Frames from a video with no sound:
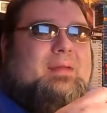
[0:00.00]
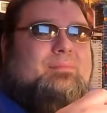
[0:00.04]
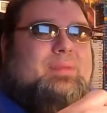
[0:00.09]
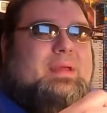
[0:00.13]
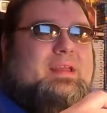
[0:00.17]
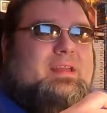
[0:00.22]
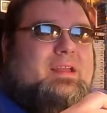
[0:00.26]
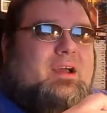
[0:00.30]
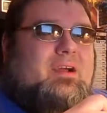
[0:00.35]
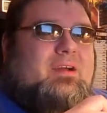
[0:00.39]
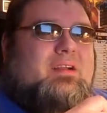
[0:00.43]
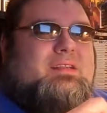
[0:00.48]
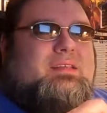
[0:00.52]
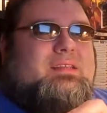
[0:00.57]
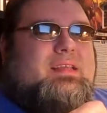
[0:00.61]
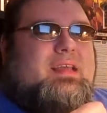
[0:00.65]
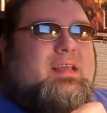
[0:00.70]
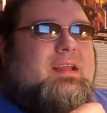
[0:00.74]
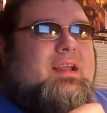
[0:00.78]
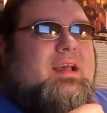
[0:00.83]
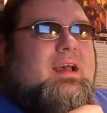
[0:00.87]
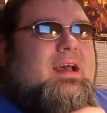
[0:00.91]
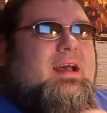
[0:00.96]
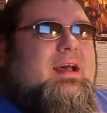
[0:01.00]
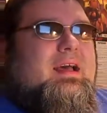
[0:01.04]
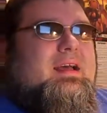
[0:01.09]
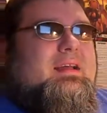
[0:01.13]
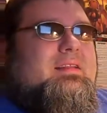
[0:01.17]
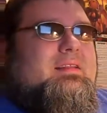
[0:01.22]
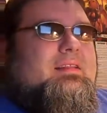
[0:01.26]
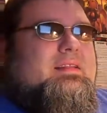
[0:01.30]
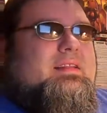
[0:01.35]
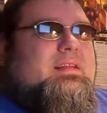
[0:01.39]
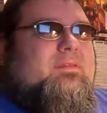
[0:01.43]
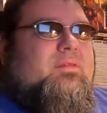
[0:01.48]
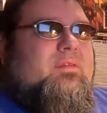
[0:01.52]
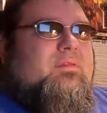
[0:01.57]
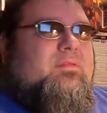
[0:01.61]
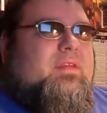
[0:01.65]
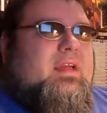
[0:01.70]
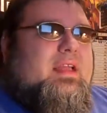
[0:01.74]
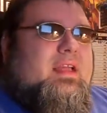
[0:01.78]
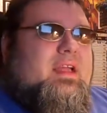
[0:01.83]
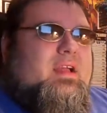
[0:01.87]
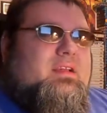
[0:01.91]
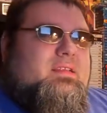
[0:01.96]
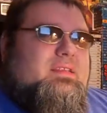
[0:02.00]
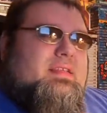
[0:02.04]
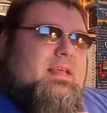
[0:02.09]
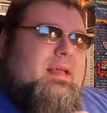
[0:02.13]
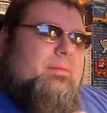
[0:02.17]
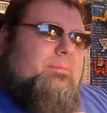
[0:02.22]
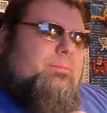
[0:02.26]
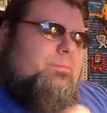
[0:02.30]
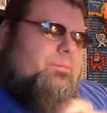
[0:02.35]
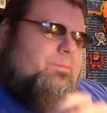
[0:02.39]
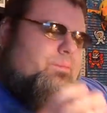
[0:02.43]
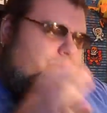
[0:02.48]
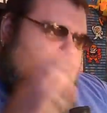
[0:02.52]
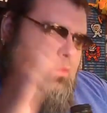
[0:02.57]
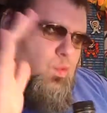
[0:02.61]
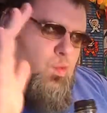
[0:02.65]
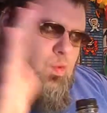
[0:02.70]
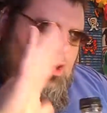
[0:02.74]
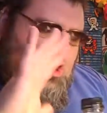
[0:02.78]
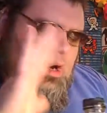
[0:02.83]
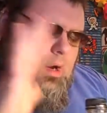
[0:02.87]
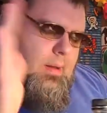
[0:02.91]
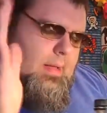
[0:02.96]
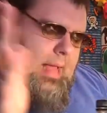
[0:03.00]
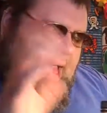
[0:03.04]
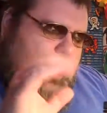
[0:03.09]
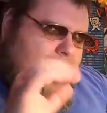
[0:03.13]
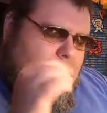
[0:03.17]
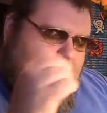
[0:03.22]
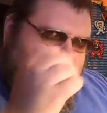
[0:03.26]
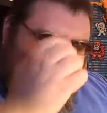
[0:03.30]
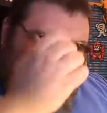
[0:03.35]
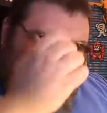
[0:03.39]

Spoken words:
Been noticing different videos that we're out